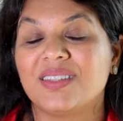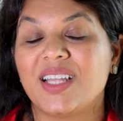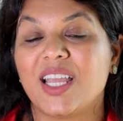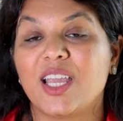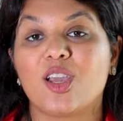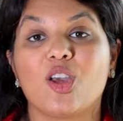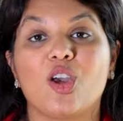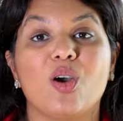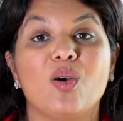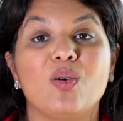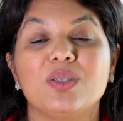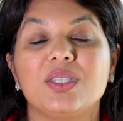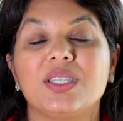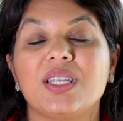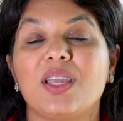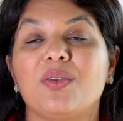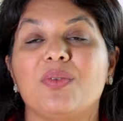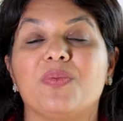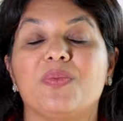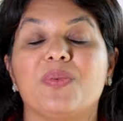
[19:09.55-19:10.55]
It goes
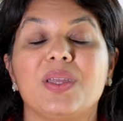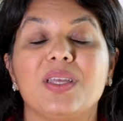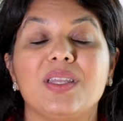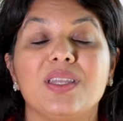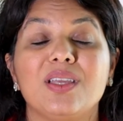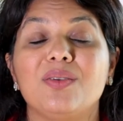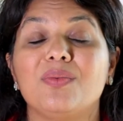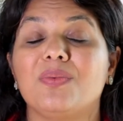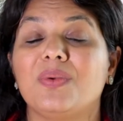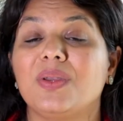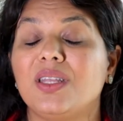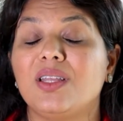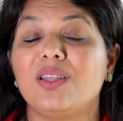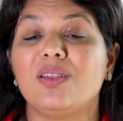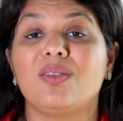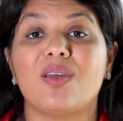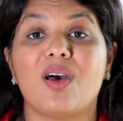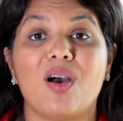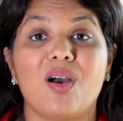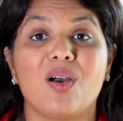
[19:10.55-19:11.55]
a really, really
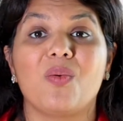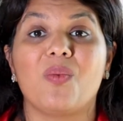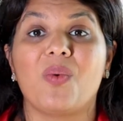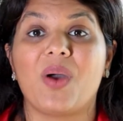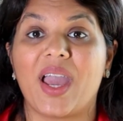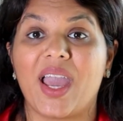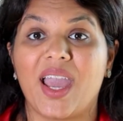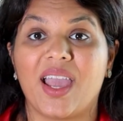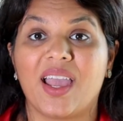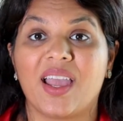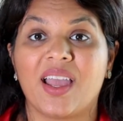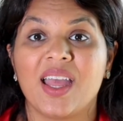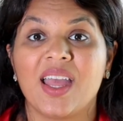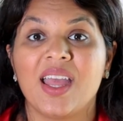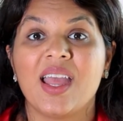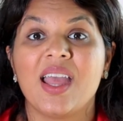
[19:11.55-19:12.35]
long way